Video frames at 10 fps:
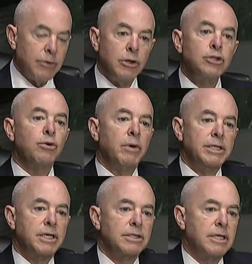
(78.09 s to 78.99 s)
There are two
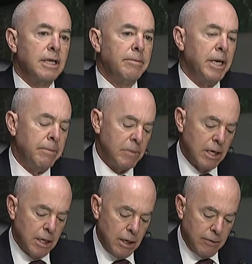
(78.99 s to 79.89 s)
reasons, and let me
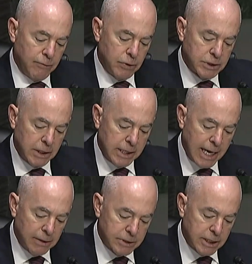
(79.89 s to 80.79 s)
first at
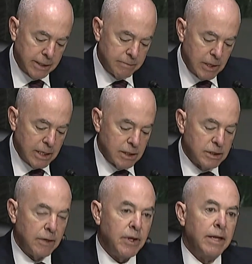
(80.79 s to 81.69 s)
the outset
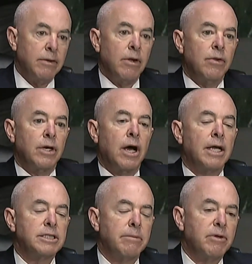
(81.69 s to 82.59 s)
say that the
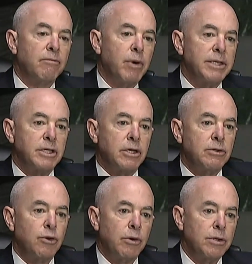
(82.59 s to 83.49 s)
concept of
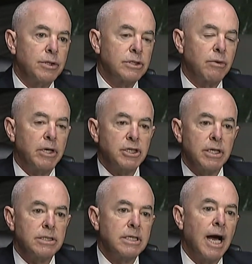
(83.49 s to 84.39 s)
prosecutorial
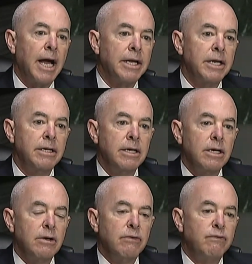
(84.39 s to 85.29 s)
discretion has guided
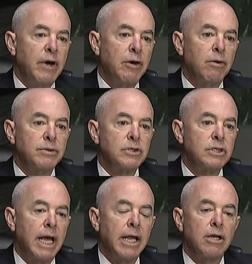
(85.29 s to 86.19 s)
federal,
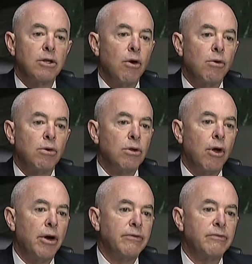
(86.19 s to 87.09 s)
state, and local
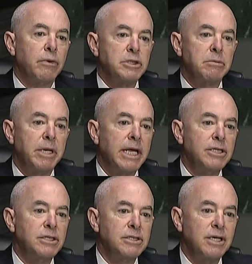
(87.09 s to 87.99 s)
law enforcement
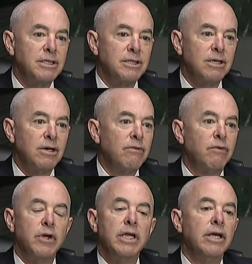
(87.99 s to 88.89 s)
agencies
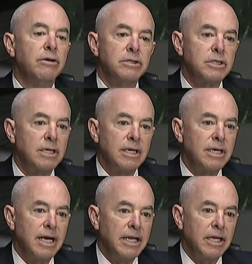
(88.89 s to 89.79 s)
for years
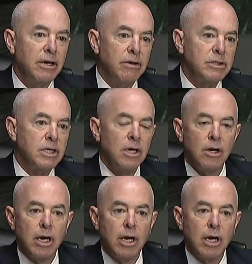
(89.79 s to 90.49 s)
and years.